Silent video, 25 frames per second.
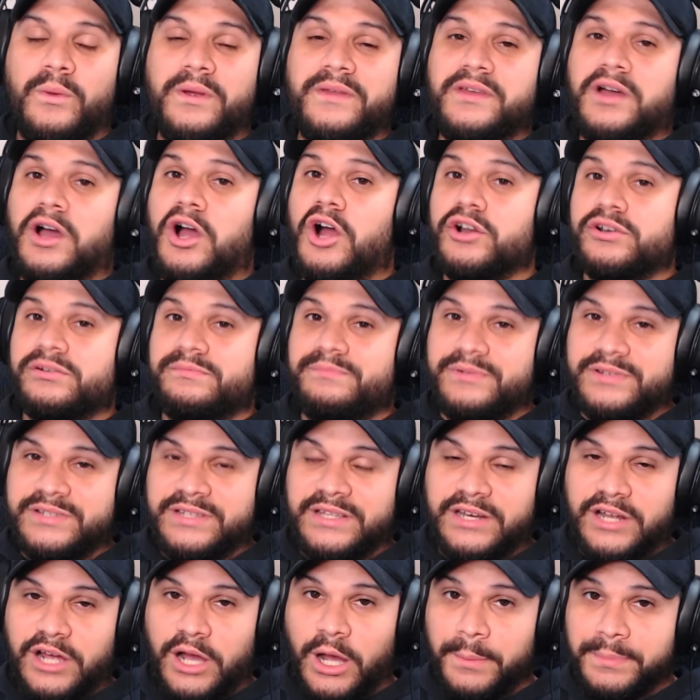with
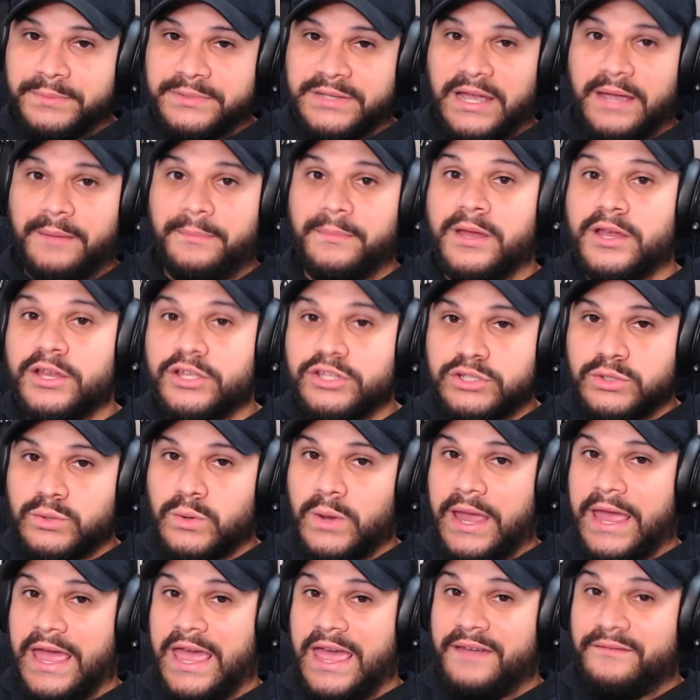100% uptime
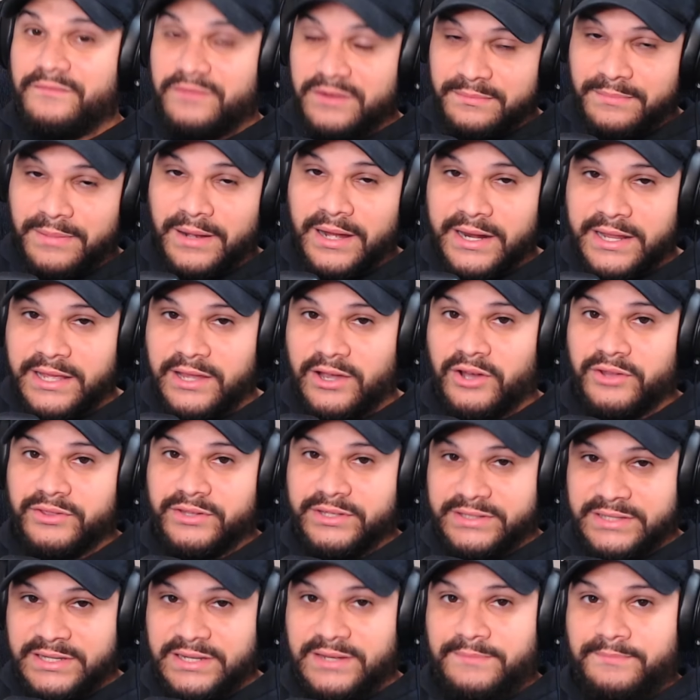to everybody on
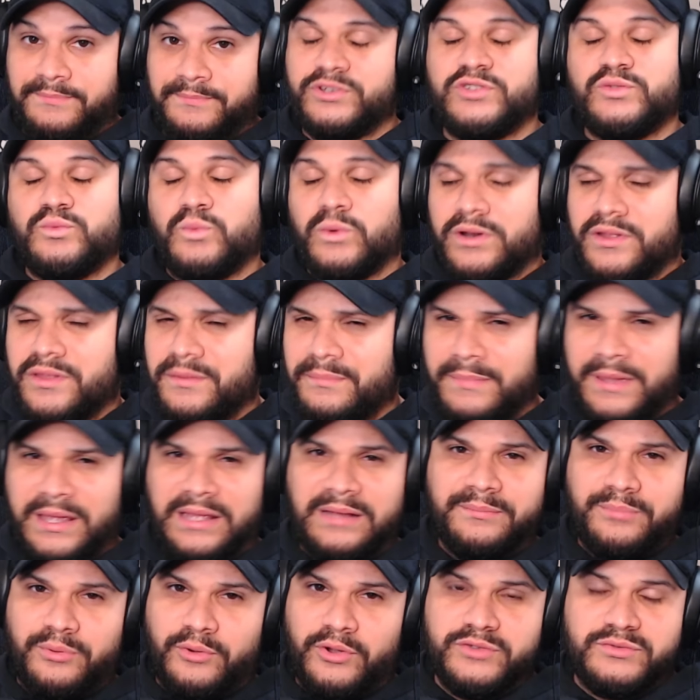the team, which is one of the
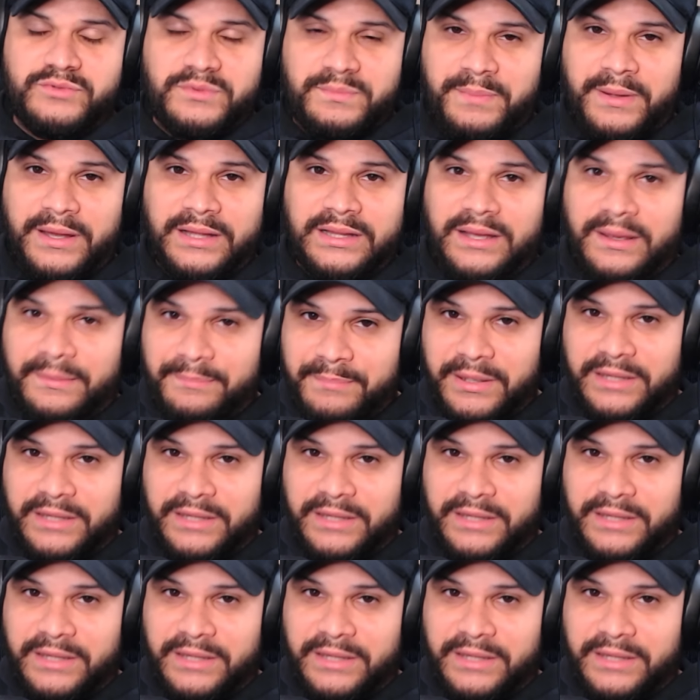main points with Pella.